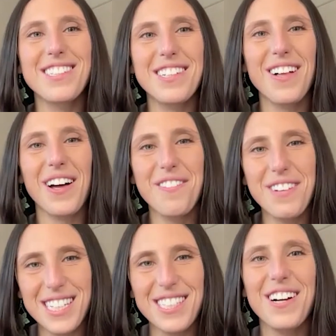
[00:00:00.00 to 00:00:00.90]
There's a lot of
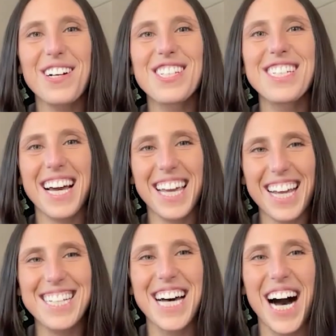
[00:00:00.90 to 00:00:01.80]
research,
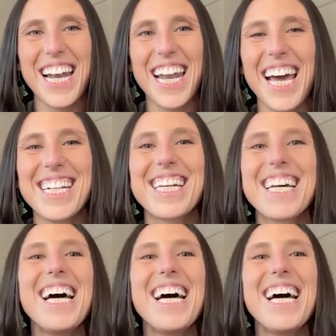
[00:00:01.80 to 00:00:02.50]
decades on it.